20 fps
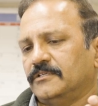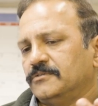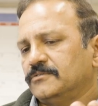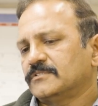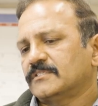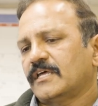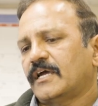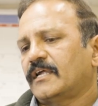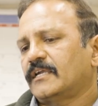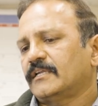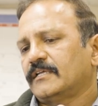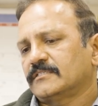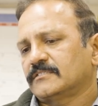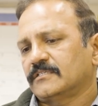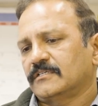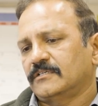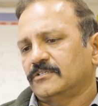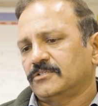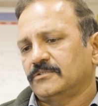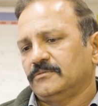use that as
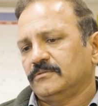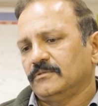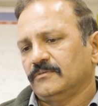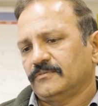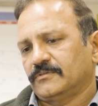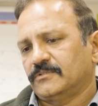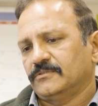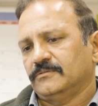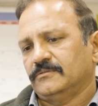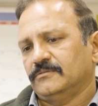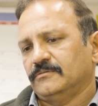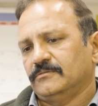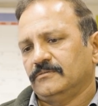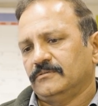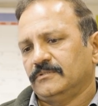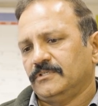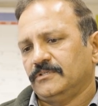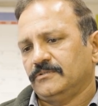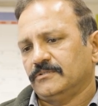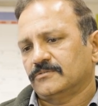a tool to
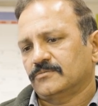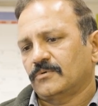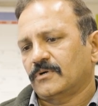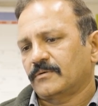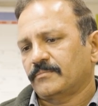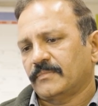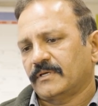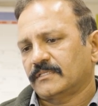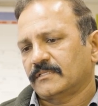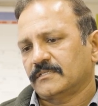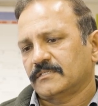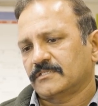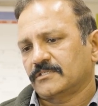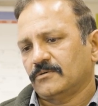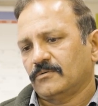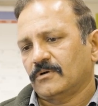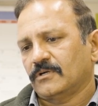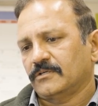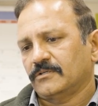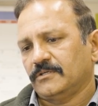use what methods you
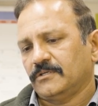want to